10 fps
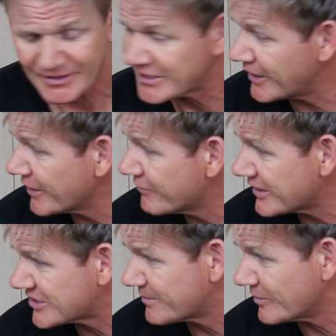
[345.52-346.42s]
turning
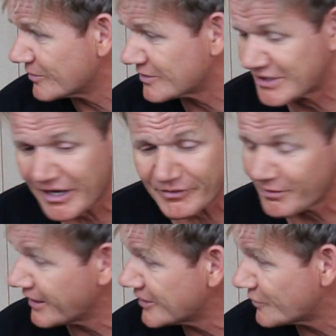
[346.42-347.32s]
vegetables, covering
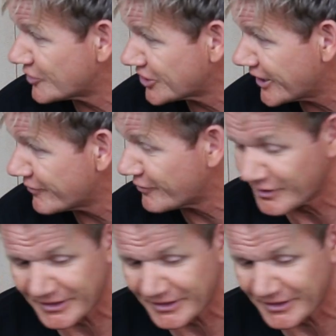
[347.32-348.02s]
things with sherbet,